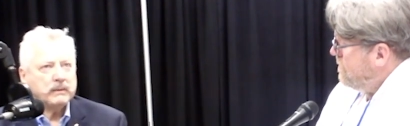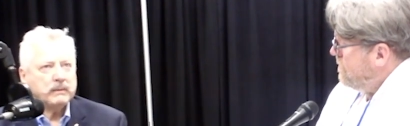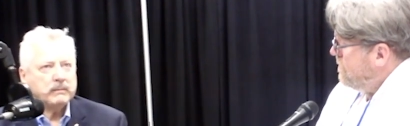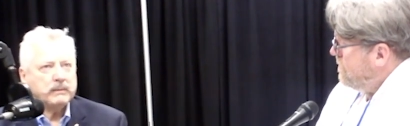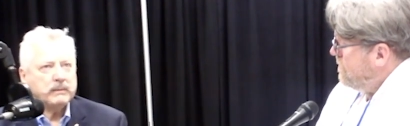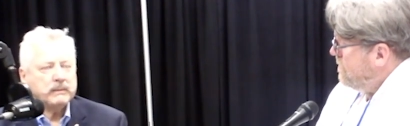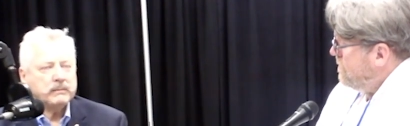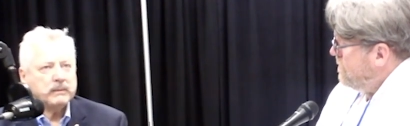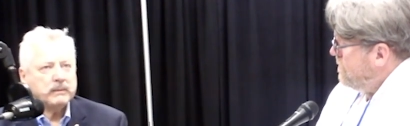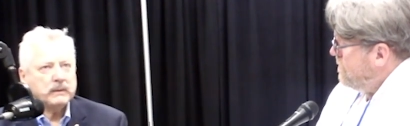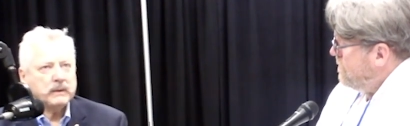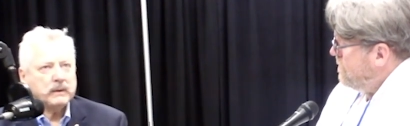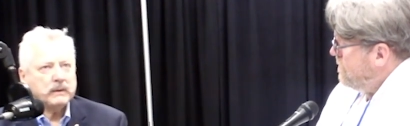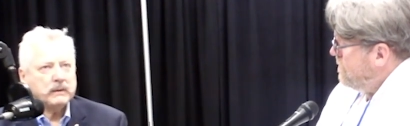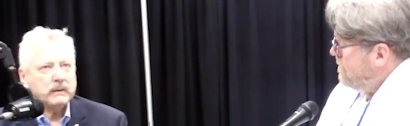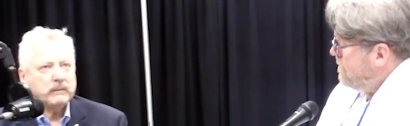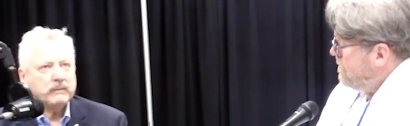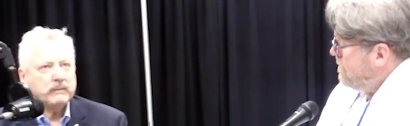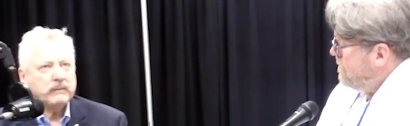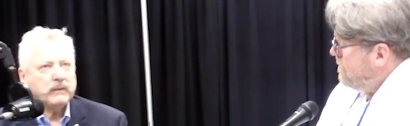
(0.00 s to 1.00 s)
Speaker 1: People that are
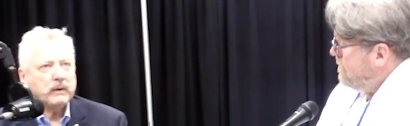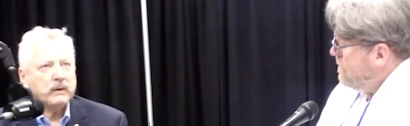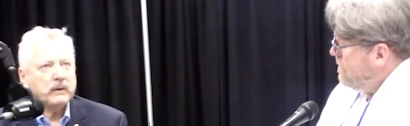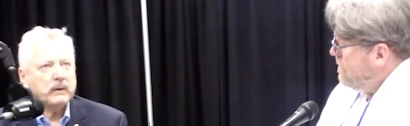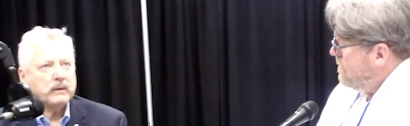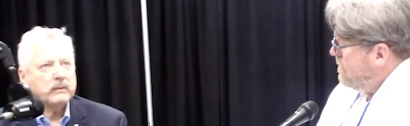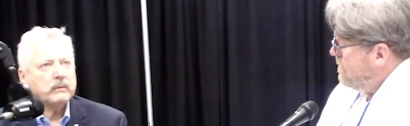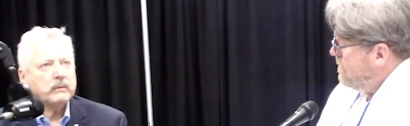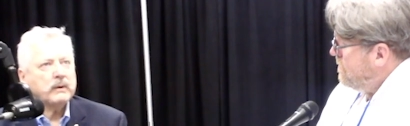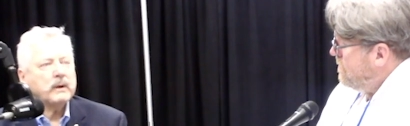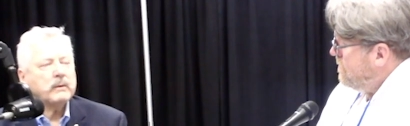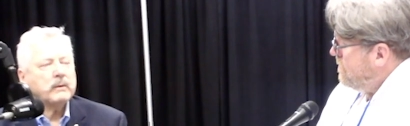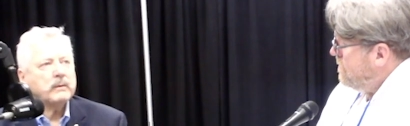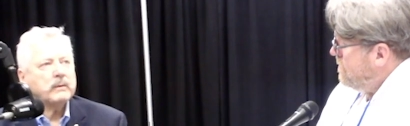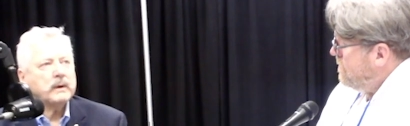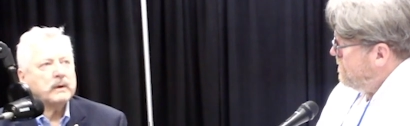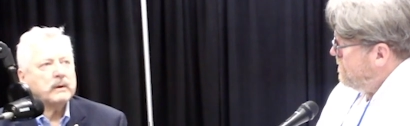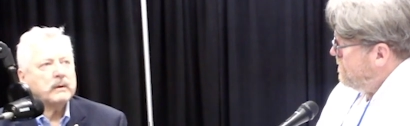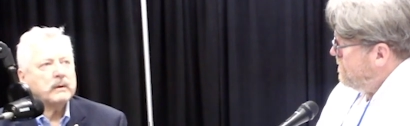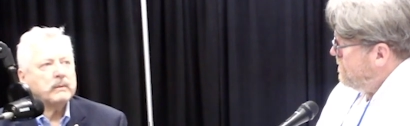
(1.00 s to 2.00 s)
far on the right wing
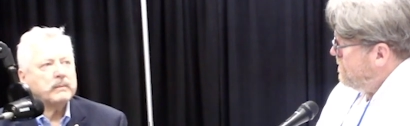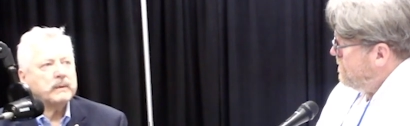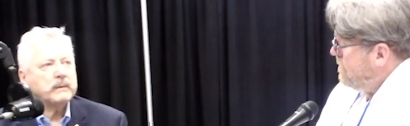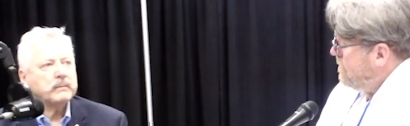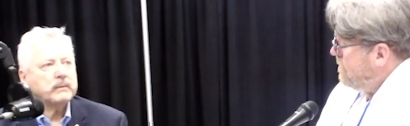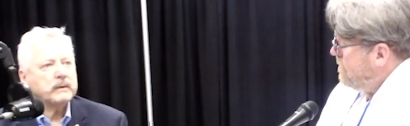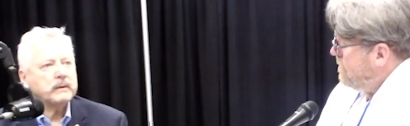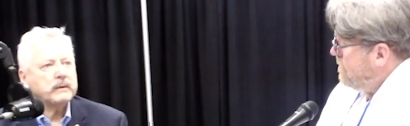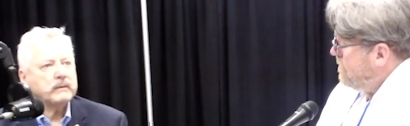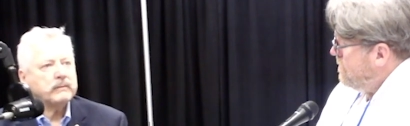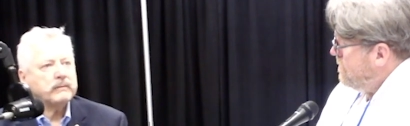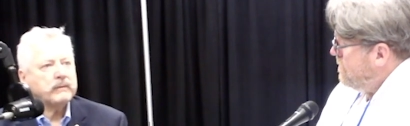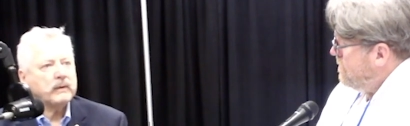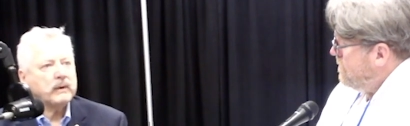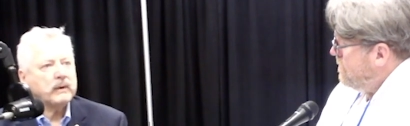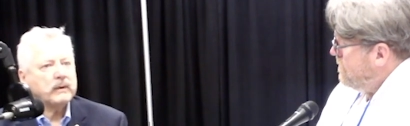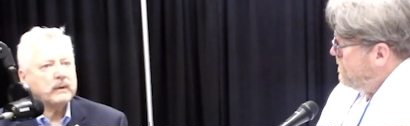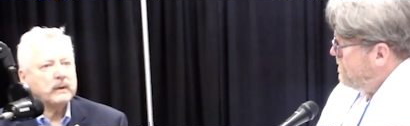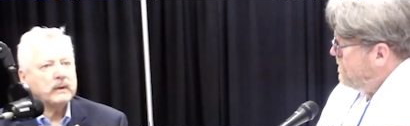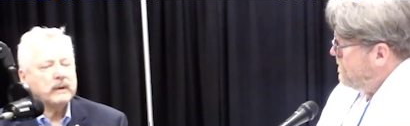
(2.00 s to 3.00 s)
are people that are far on
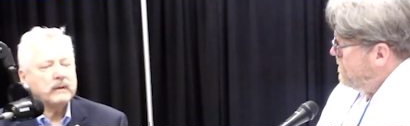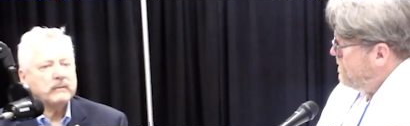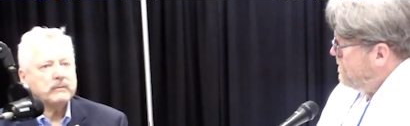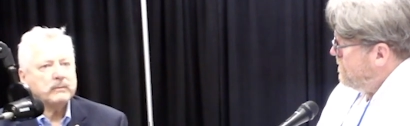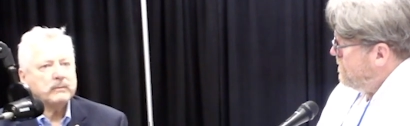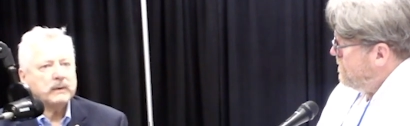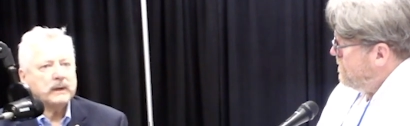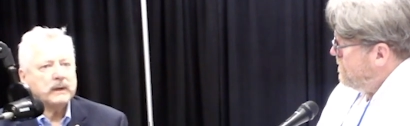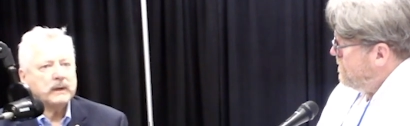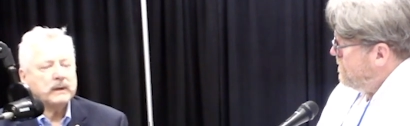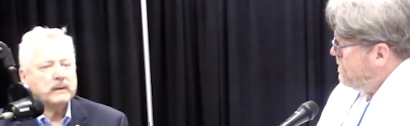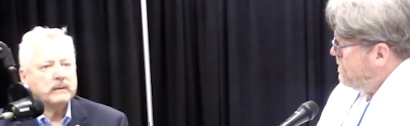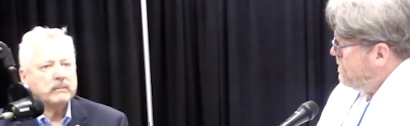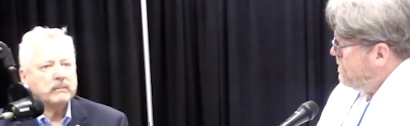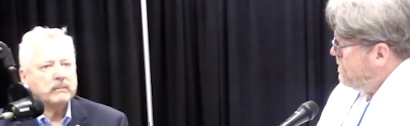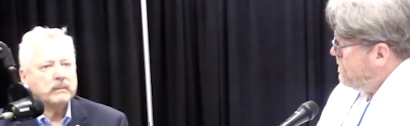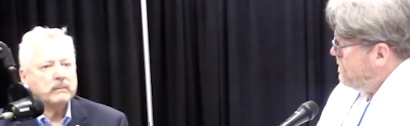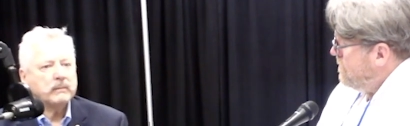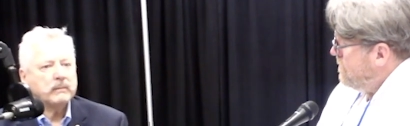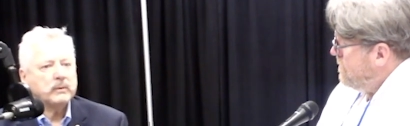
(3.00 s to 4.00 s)
the left wing, and
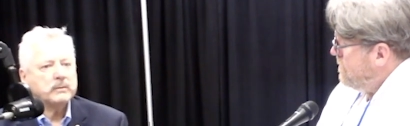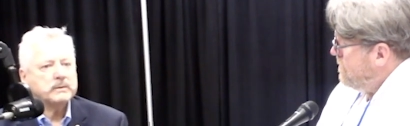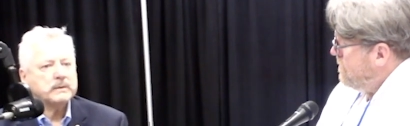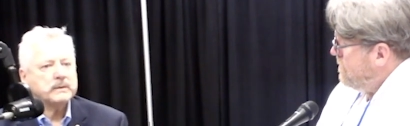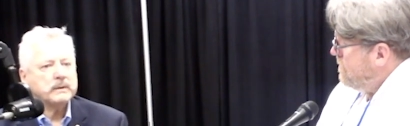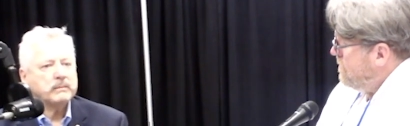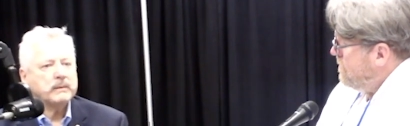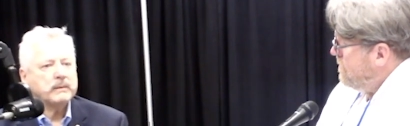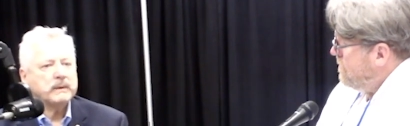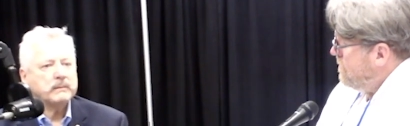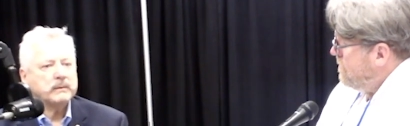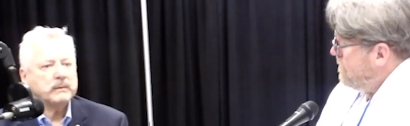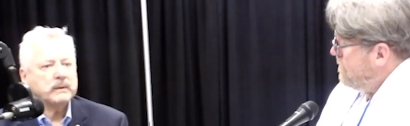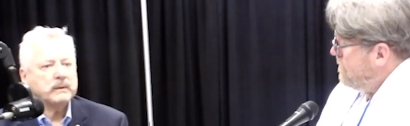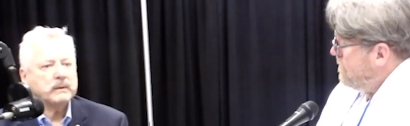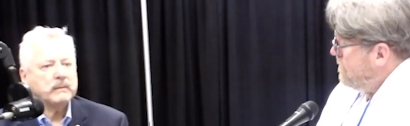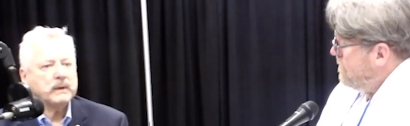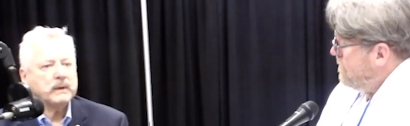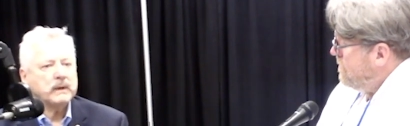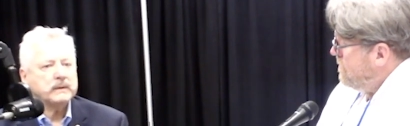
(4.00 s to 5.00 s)
most of the people in the
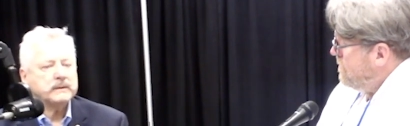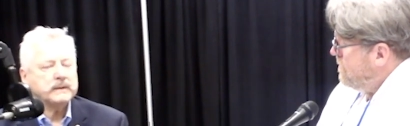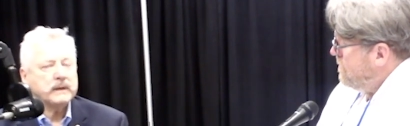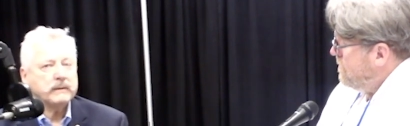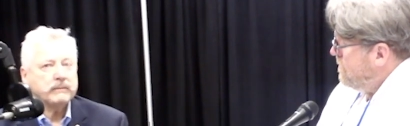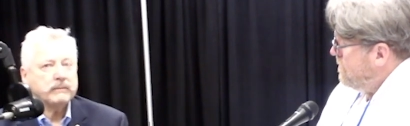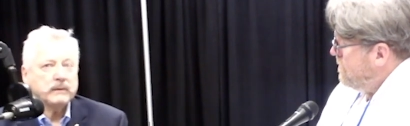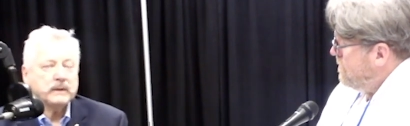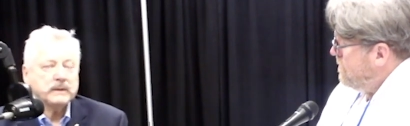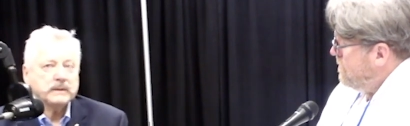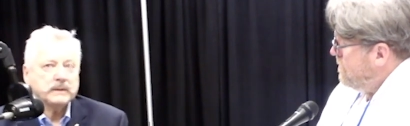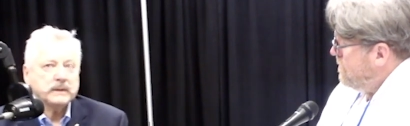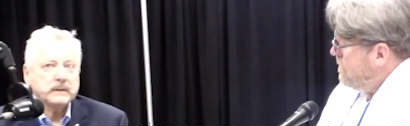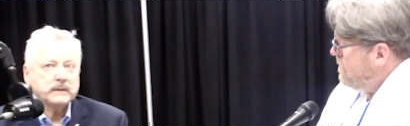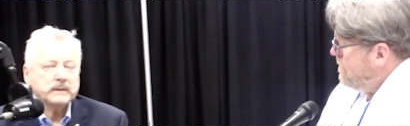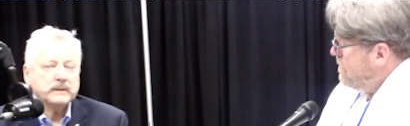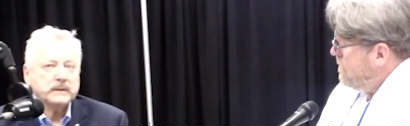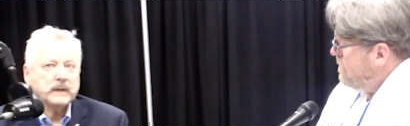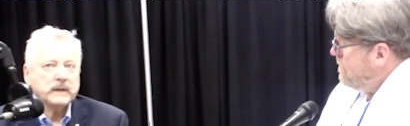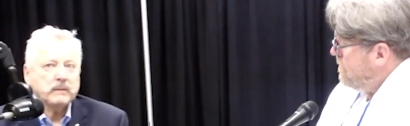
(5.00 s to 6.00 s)
middle, say for instance,
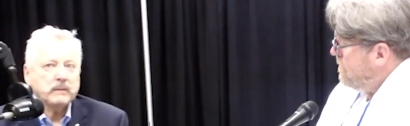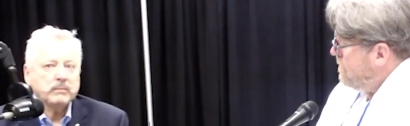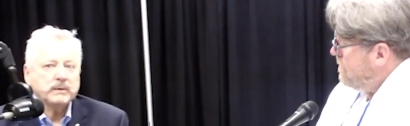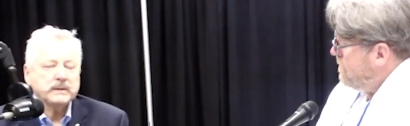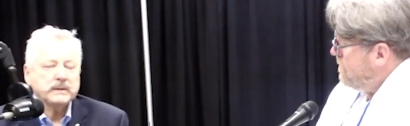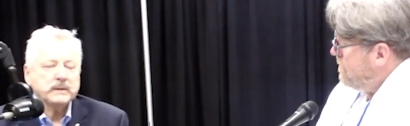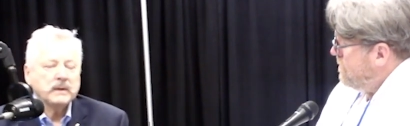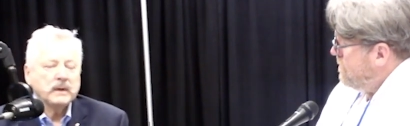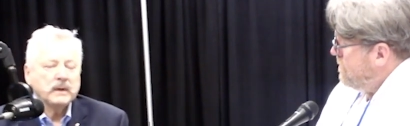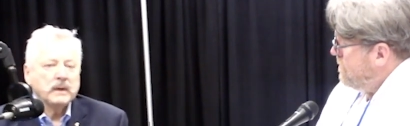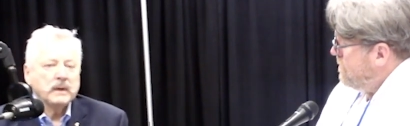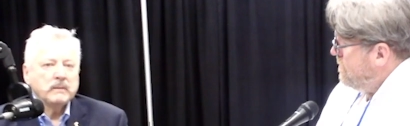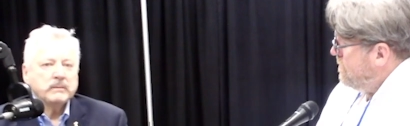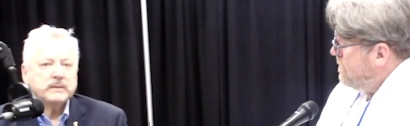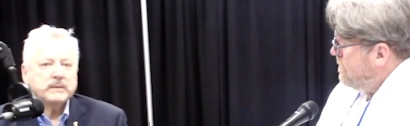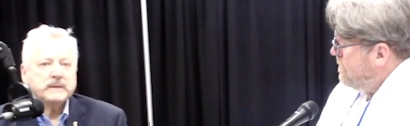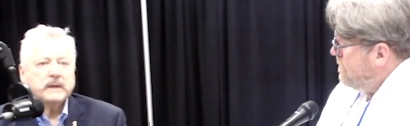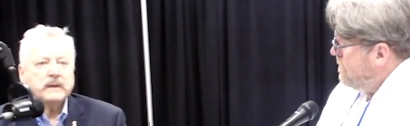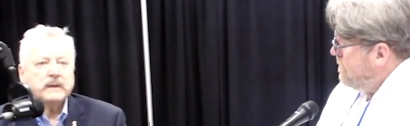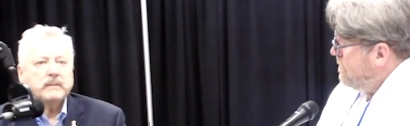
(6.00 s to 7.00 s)
ten
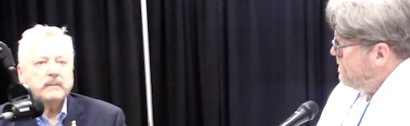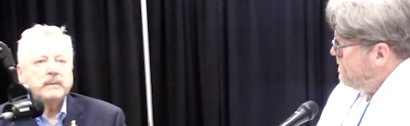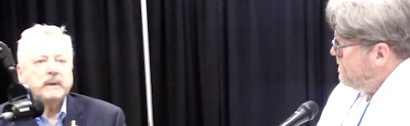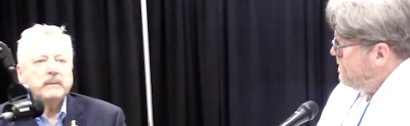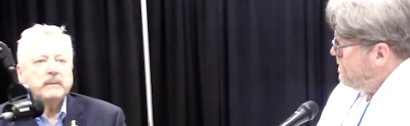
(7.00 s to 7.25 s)
percent of the people